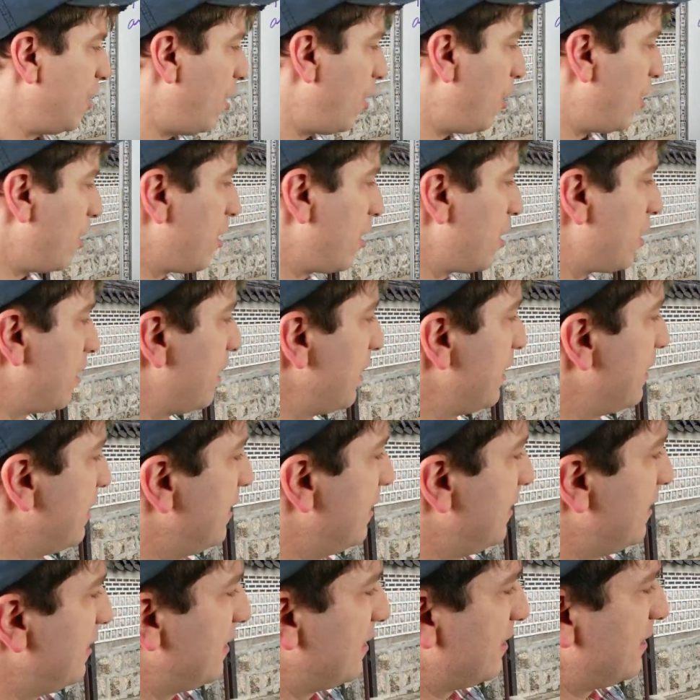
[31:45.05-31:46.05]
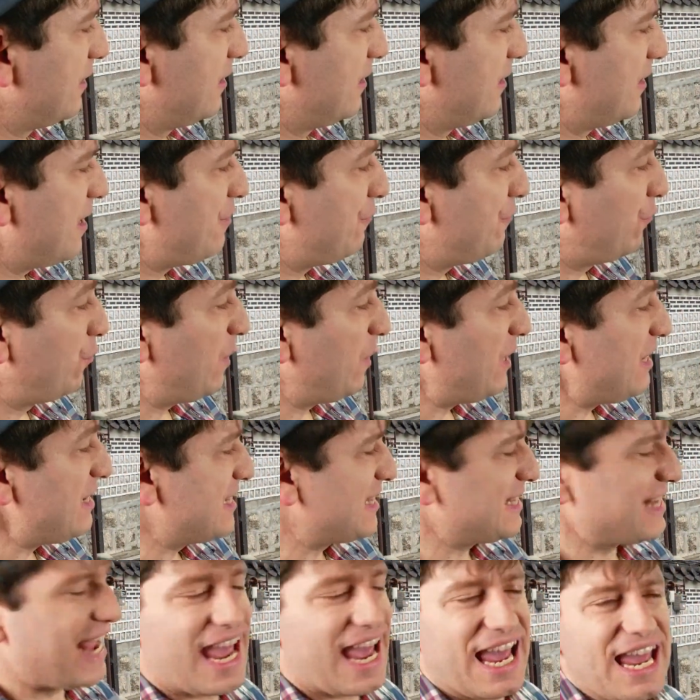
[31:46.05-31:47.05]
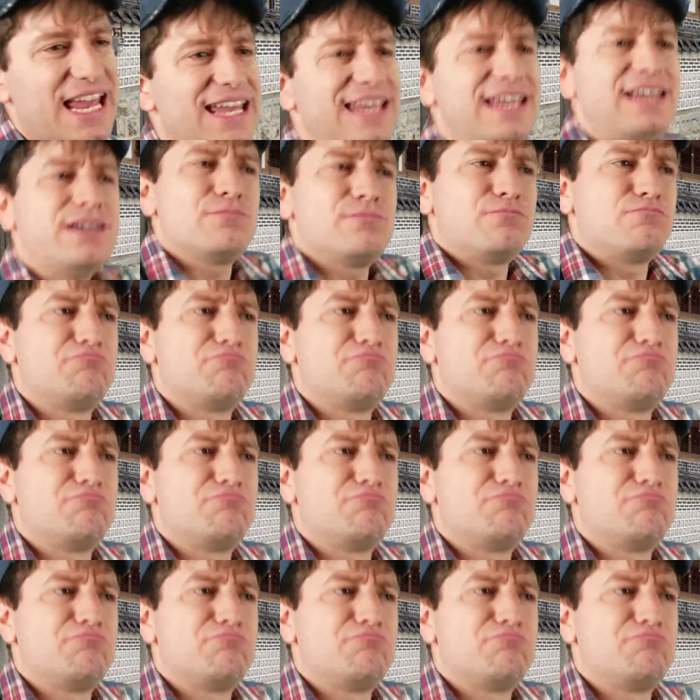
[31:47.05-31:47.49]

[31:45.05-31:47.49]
are if we say